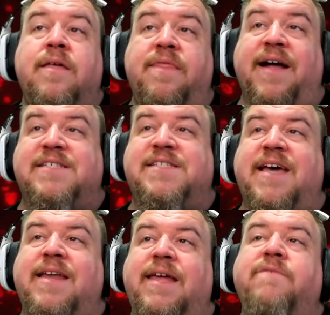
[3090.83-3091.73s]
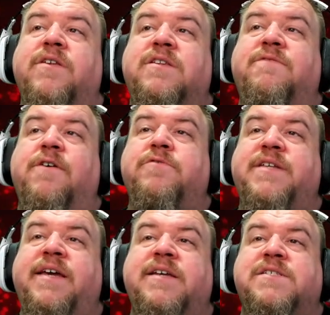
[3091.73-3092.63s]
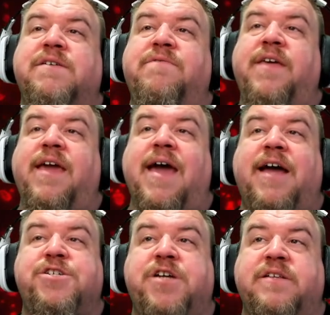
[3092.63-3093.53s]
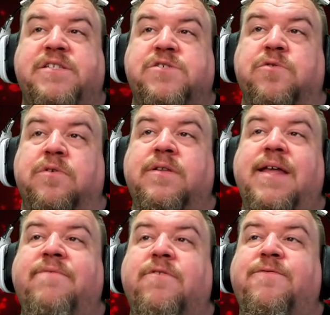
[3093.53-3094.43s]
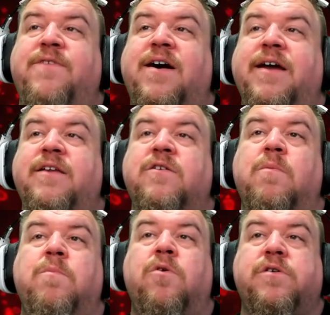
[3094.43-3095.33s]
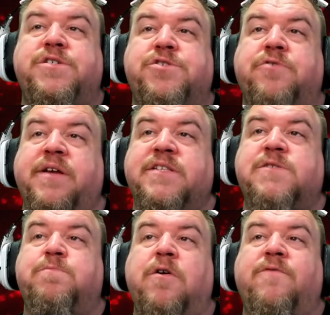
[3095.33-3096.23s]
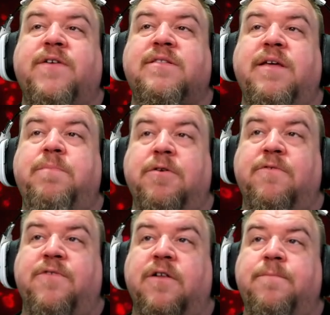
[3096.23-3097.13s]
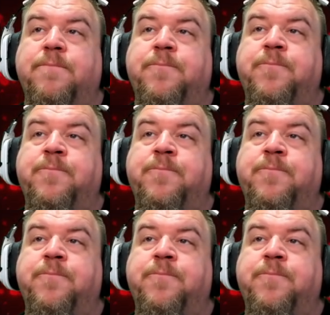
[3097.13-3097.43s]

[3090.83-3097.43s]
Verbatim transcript: That said, even devotees of the Ashcan school never find more streets perfectly beautiful.